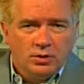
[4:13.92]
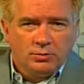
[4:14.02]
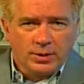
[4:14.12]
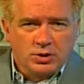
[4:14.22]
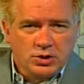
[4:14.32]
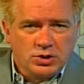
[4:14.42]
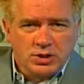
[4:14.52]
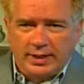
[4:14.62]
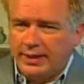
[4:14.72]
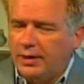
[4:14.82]
Make sure you
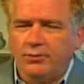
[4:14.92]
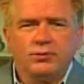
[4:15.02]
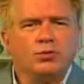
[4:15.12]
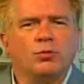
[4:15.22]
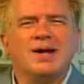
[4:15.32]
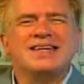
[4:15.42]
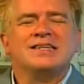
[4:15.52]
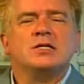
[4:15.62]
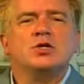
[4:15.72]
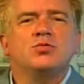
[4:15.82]
check it out. Great,
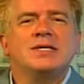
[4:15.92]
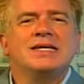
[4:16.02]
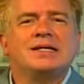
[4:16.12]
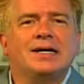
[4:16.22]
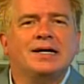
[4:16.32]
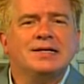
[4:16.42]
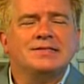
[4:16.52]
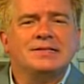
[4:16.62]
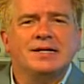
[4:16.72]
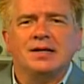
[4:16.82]
unique
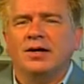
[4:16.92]
content,